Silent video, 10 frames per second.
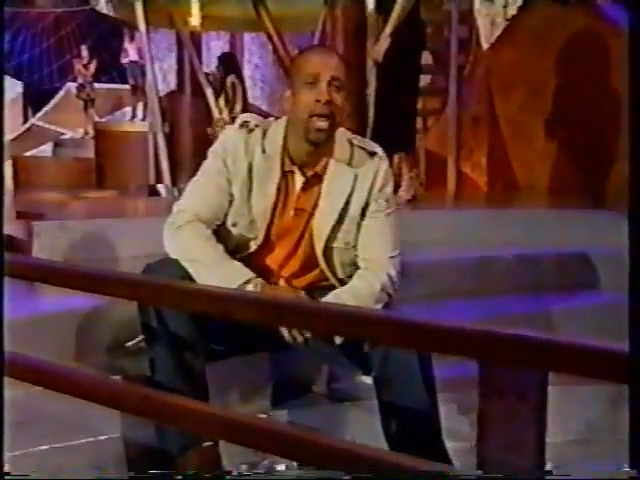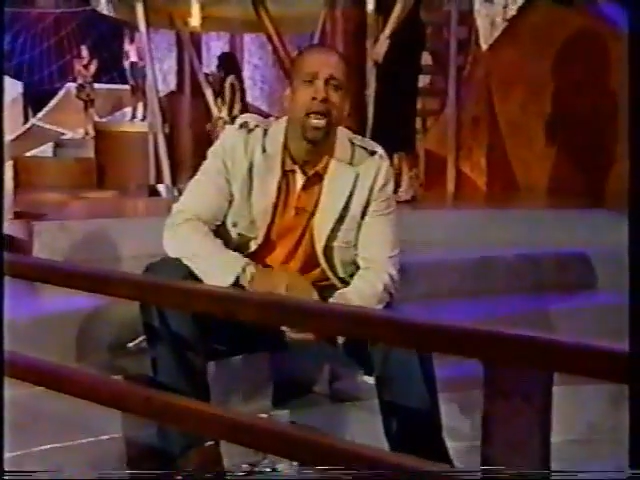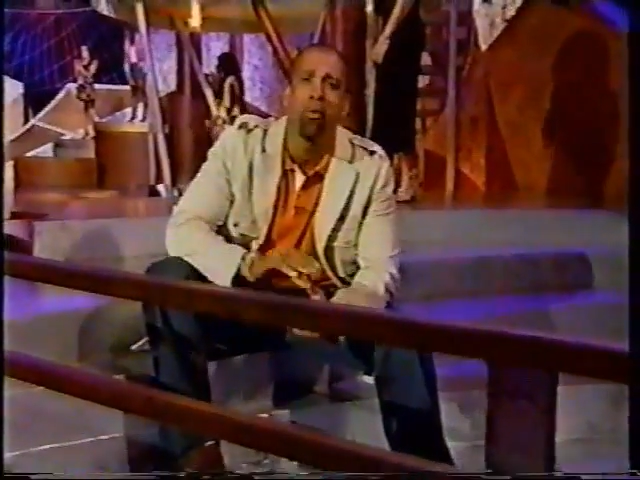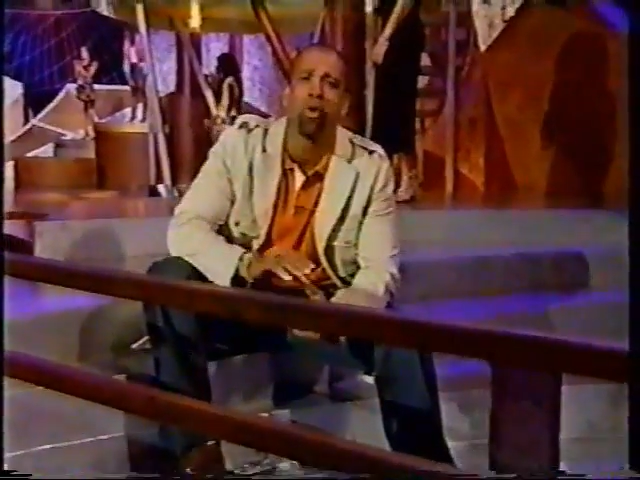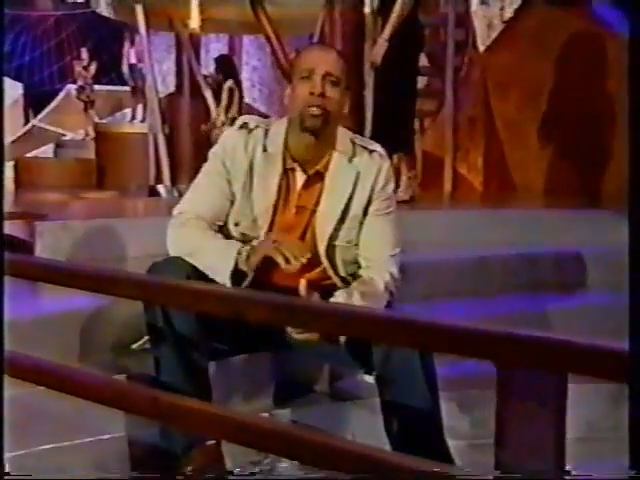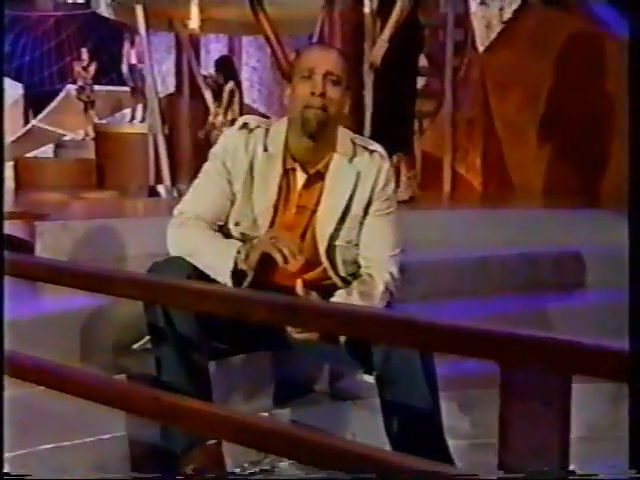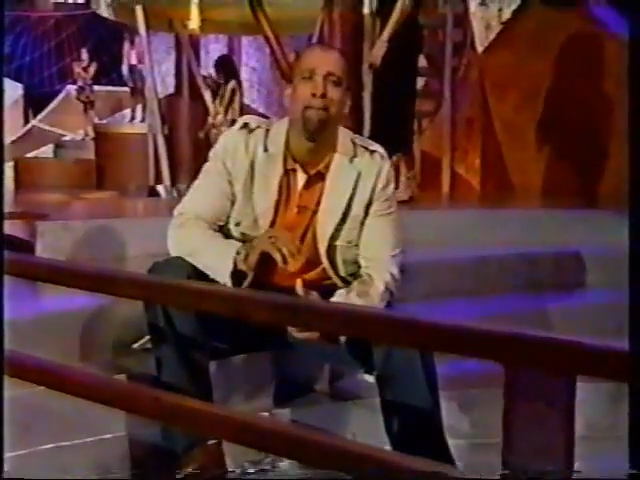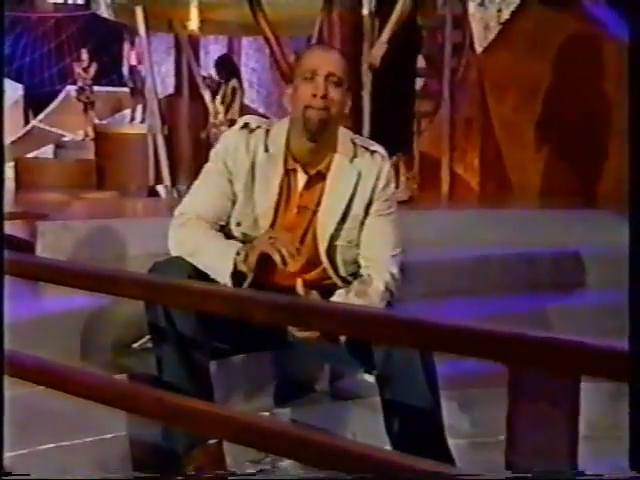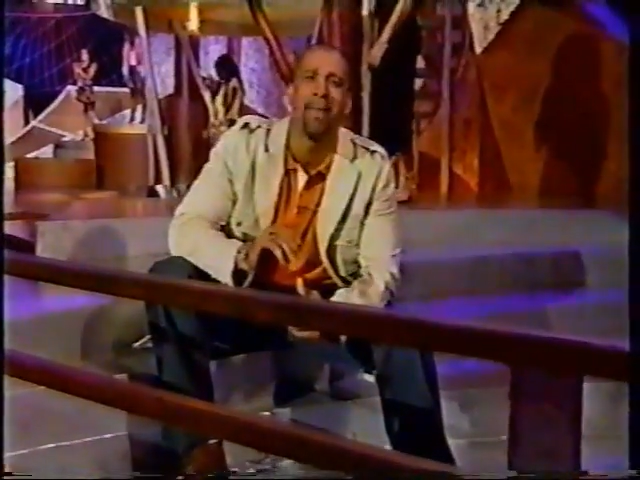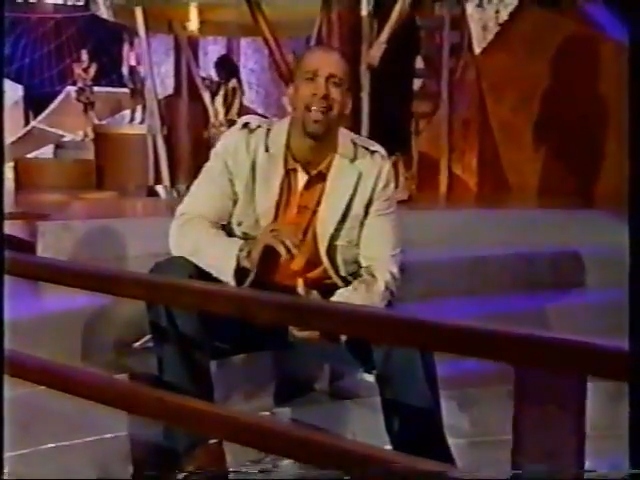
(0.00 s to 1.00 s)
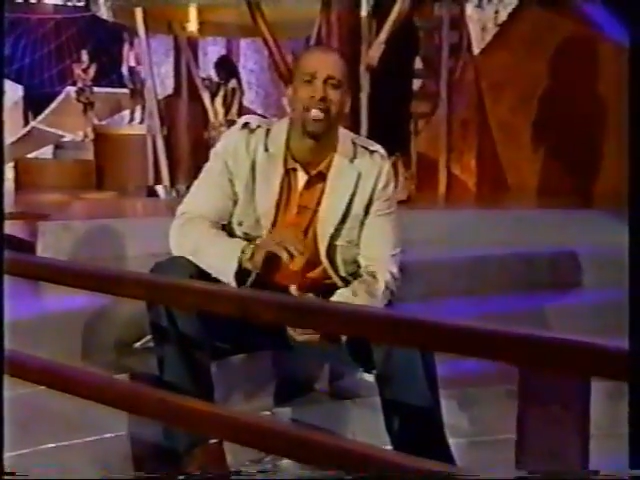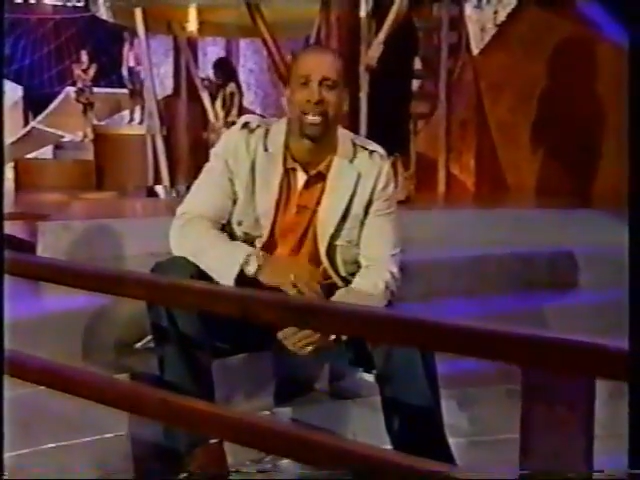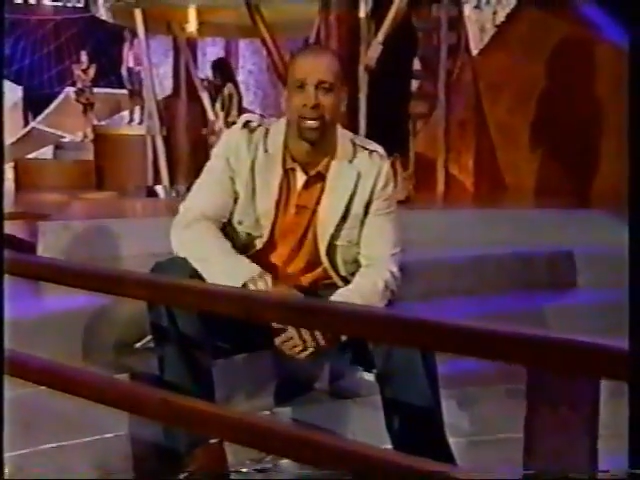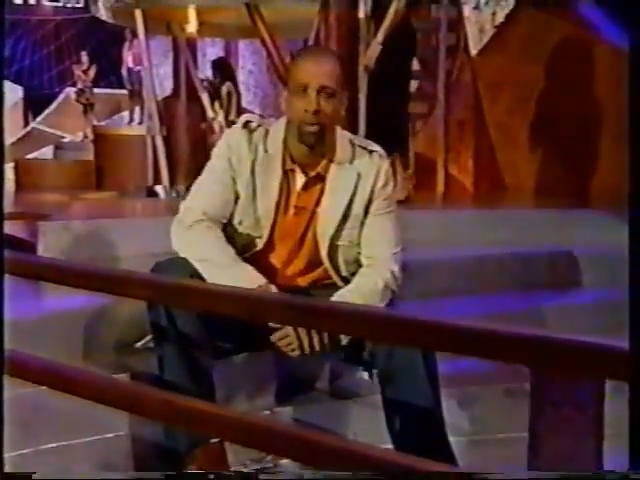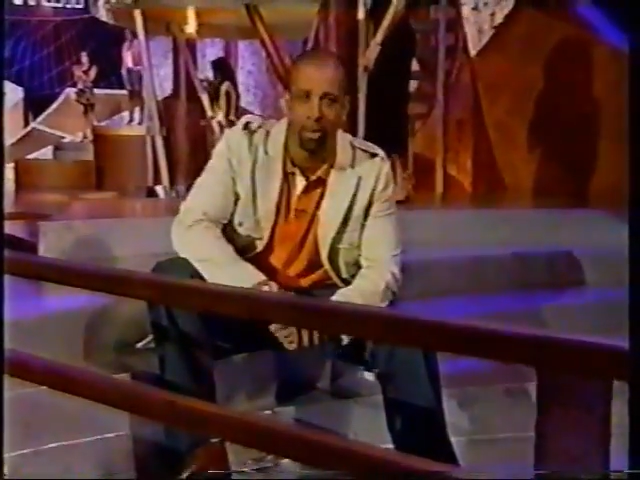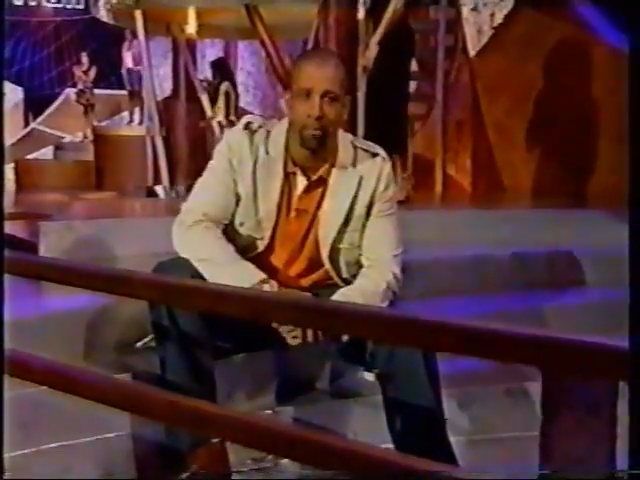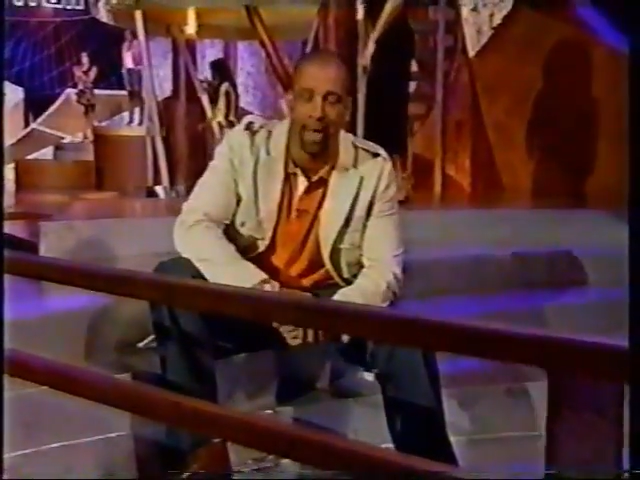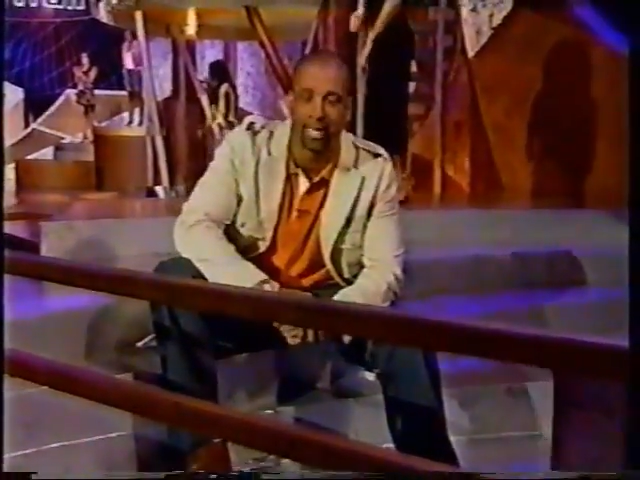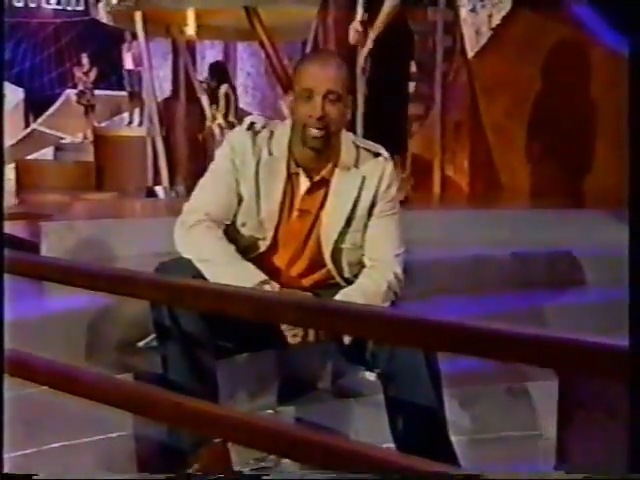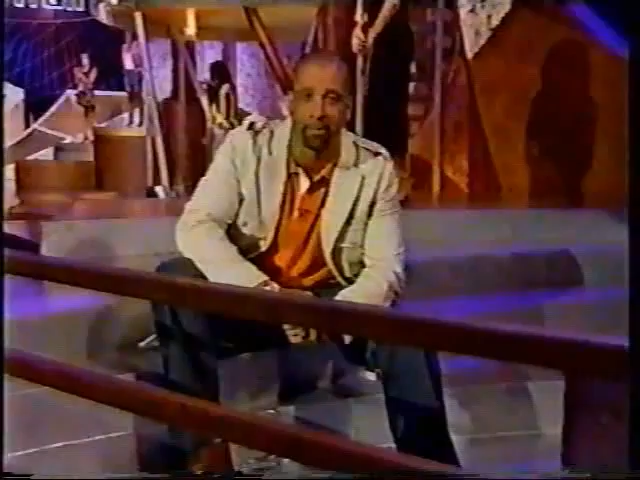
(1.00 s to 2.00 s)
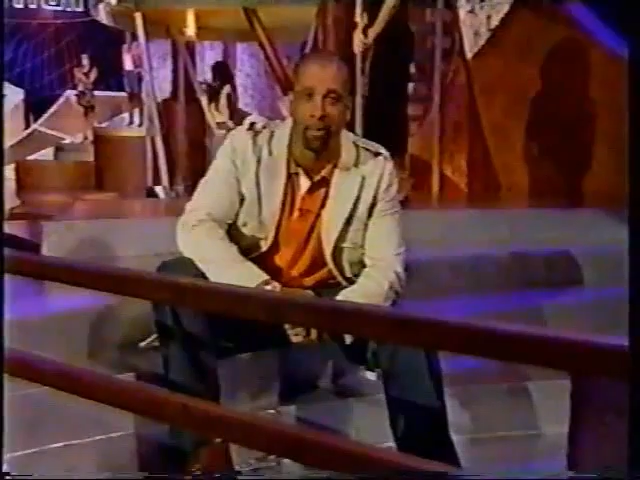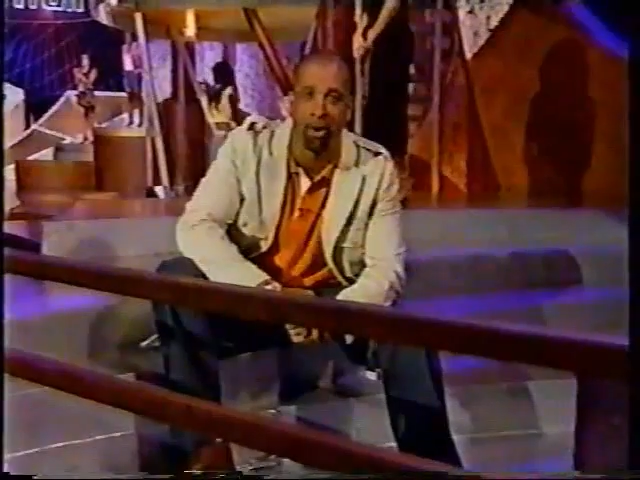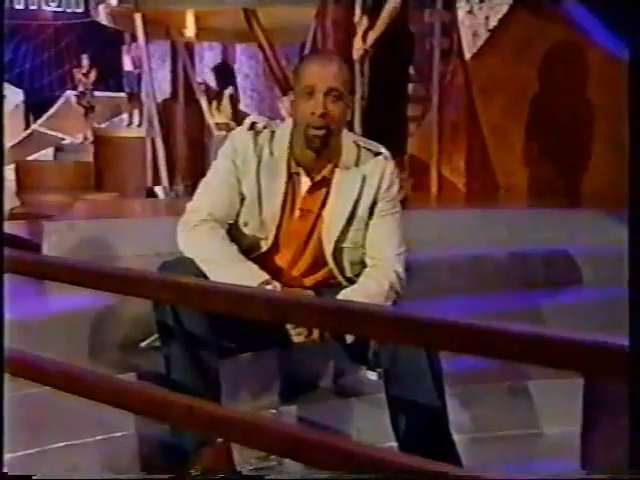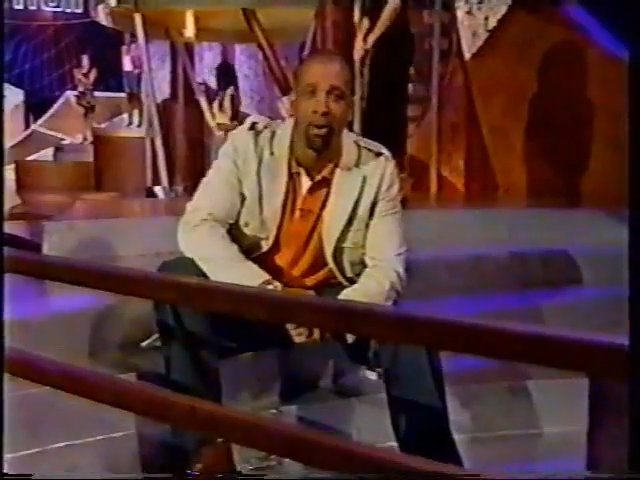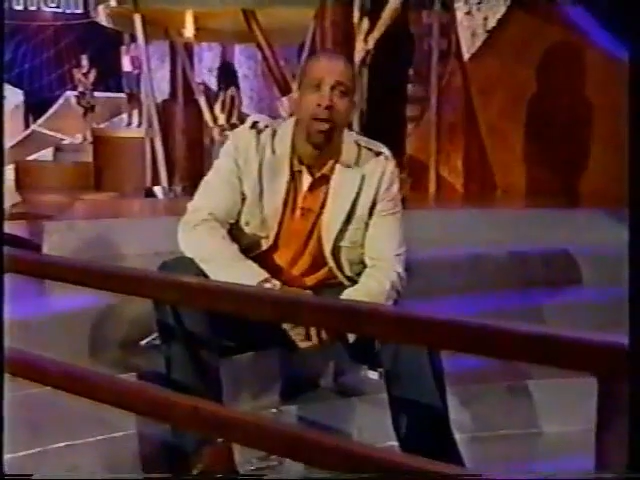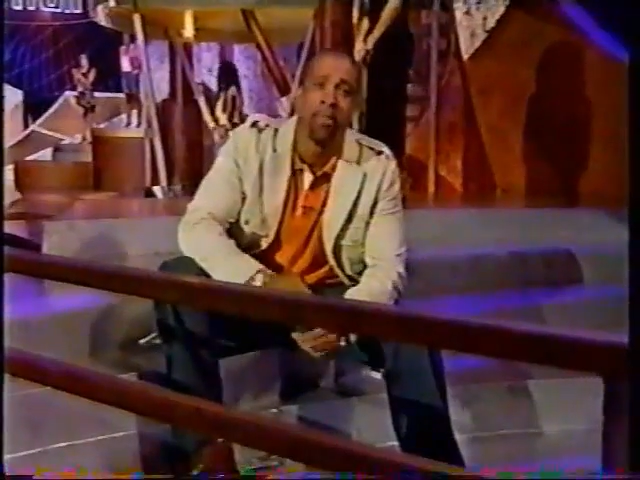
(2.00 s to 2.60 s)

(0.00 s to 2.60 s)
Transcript: he works magic with a basketball.